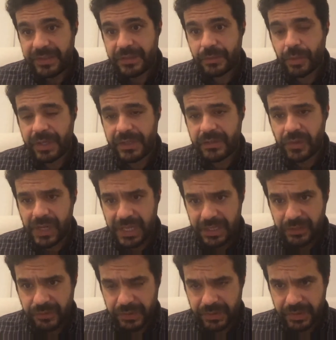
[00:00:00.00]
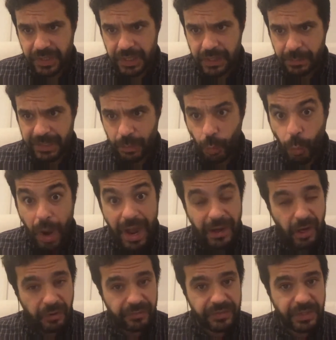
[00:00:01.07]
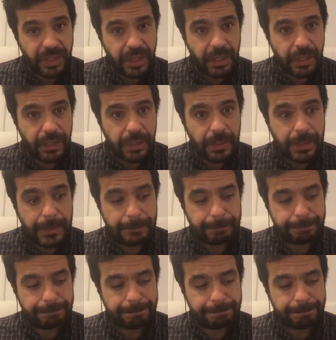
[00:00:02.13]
I think this one is really interesting. I mean, one of the